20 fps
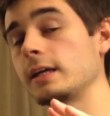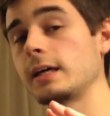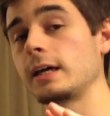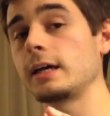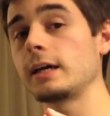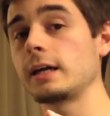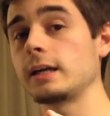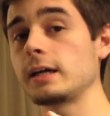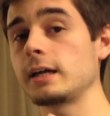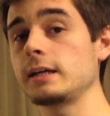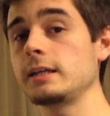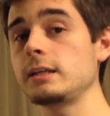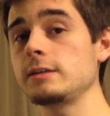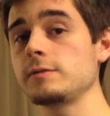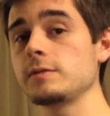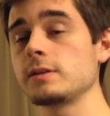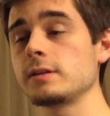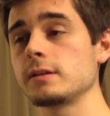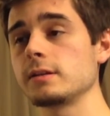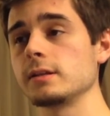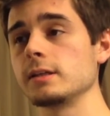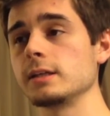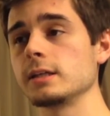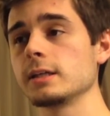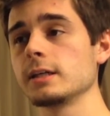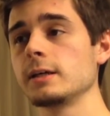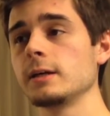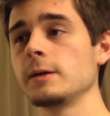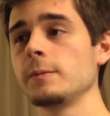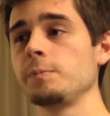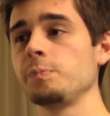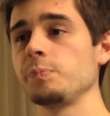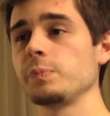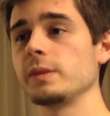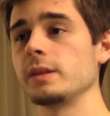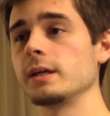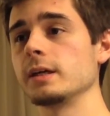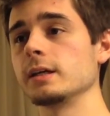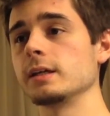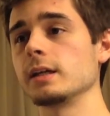and I even think
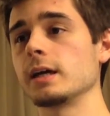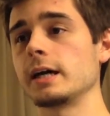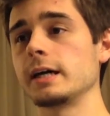that